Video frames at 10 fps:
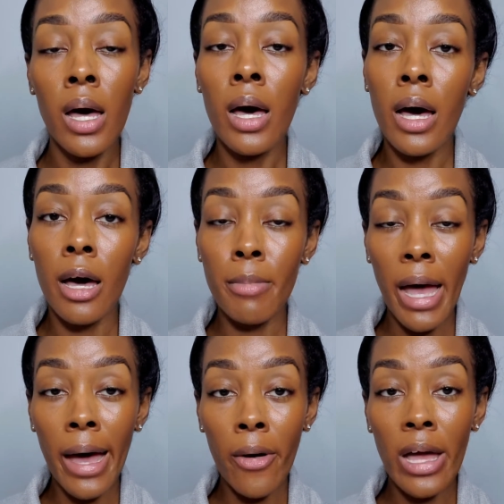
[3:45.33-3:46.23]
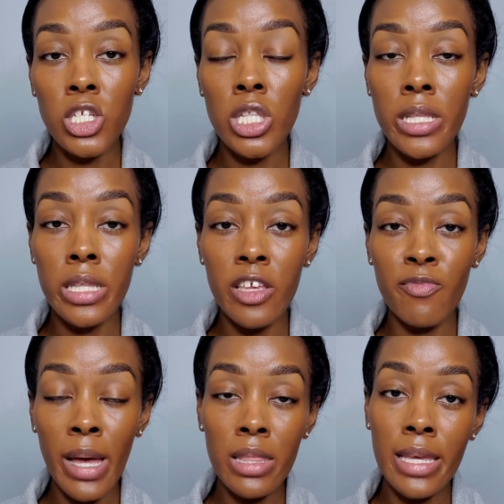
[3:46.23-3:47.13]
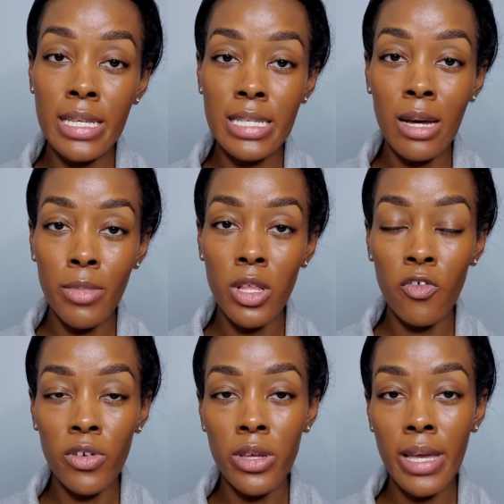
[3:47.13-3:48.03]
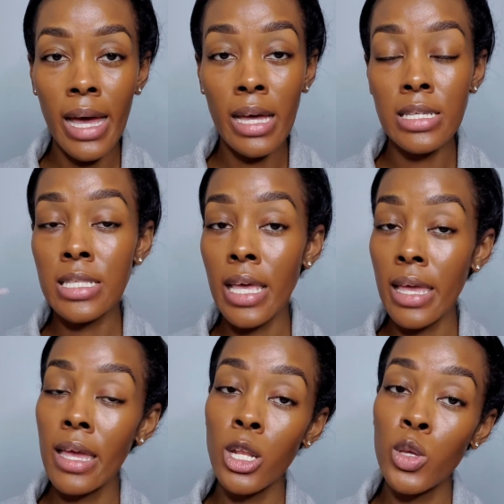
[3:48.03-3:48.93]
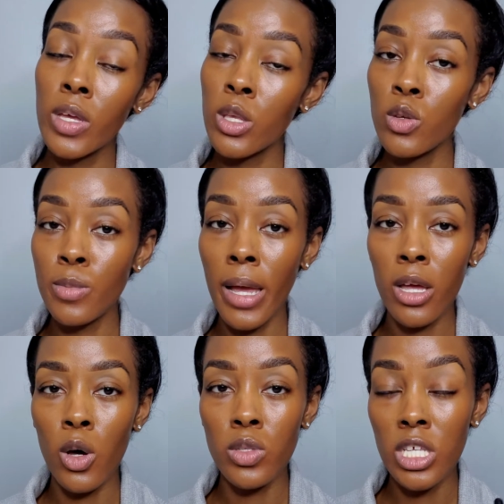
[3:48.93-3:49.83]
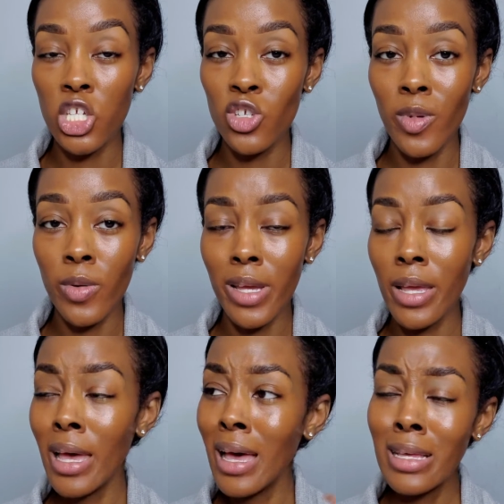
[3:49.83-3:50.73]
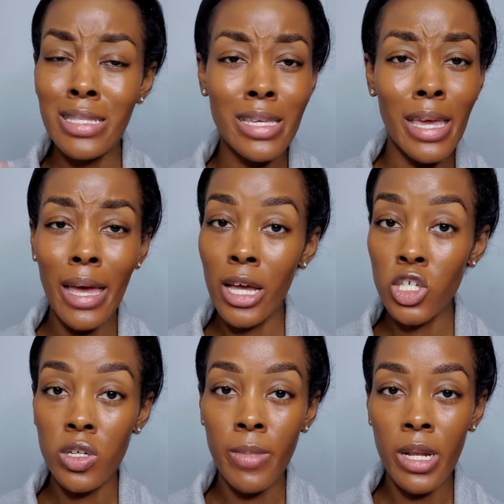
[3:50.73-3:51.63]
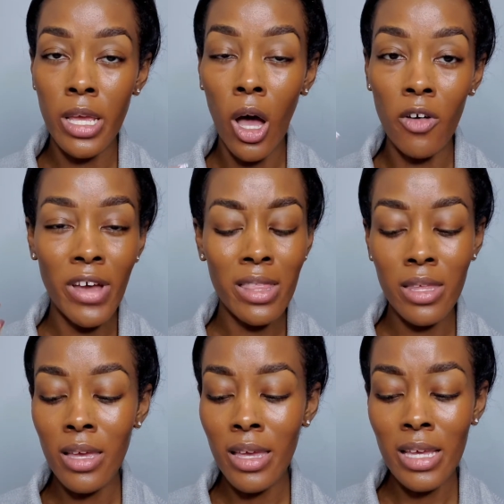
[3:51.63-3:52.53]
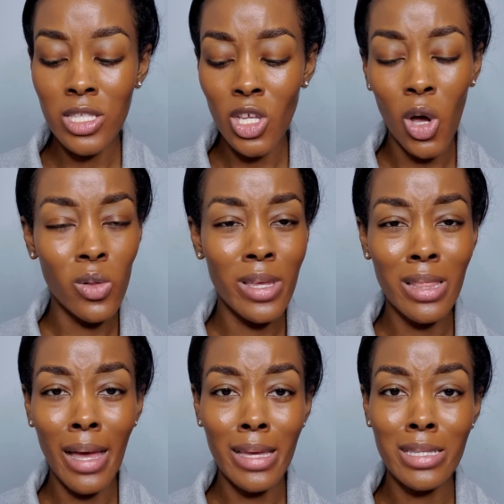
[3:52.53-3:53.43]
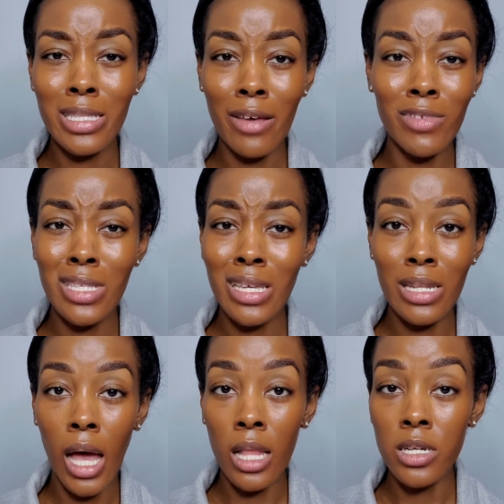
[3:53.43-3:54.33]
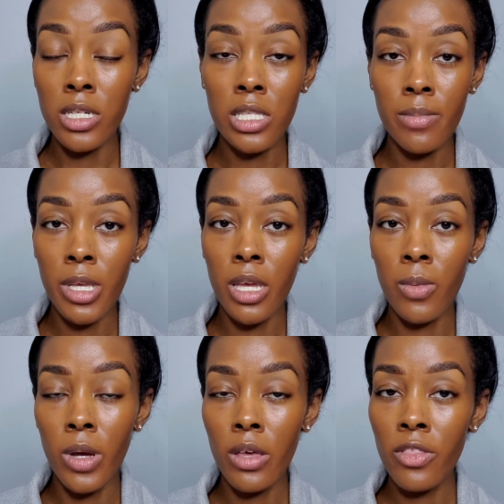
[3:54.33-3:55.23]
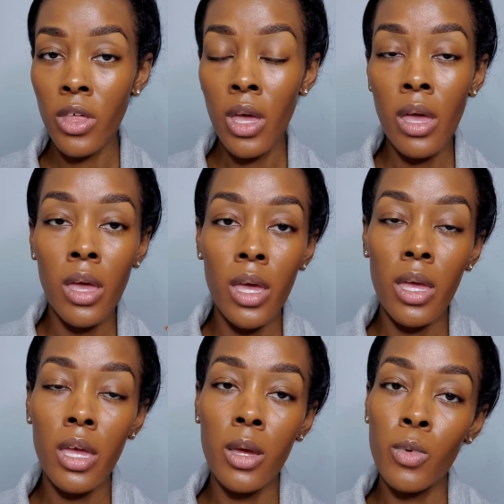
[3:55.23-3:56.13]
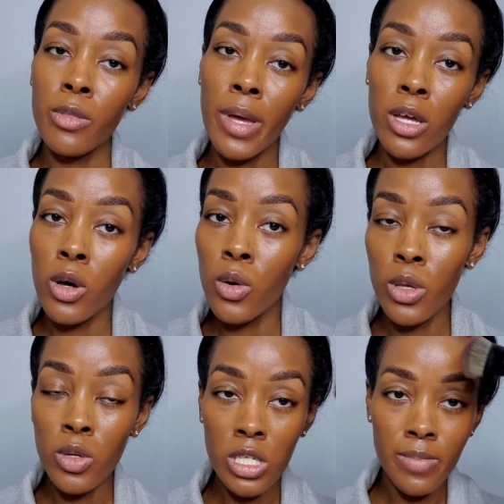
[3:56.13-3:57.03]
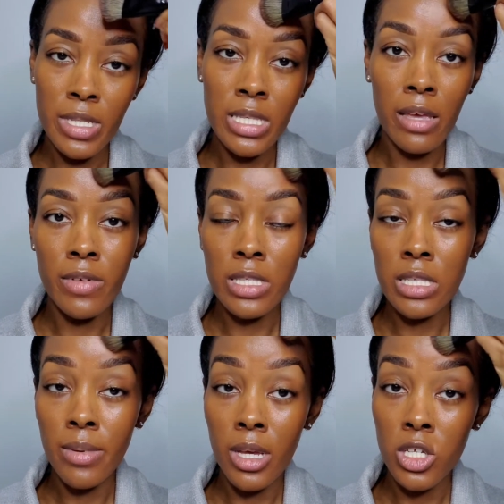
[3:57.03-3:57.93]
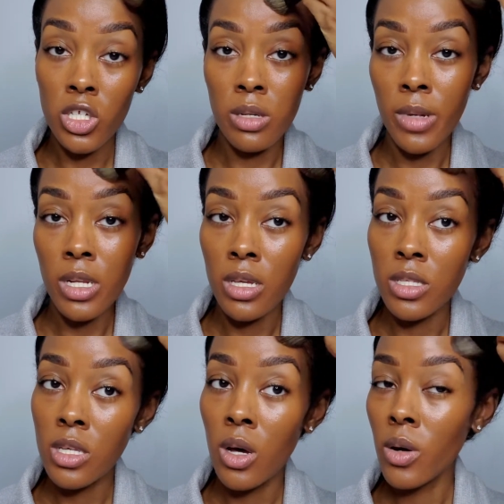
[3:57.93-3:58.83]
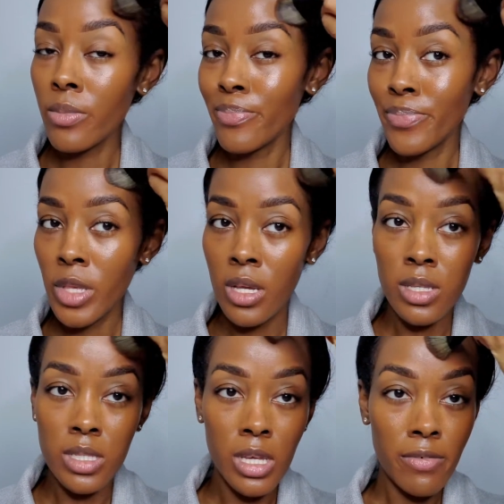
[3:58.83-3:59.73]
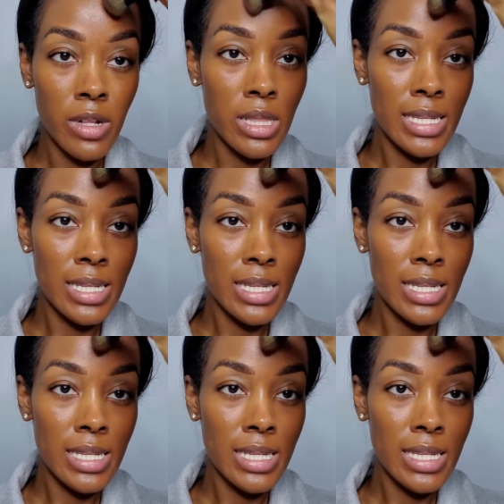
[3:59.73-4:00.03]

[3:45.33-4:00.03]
I'll actually leave my link down below for you guys, and you can use my code Tisha Marie to get extra money off. I think it's only like $17 to begin with, and with my code you'll just be saving some extra money, so definitely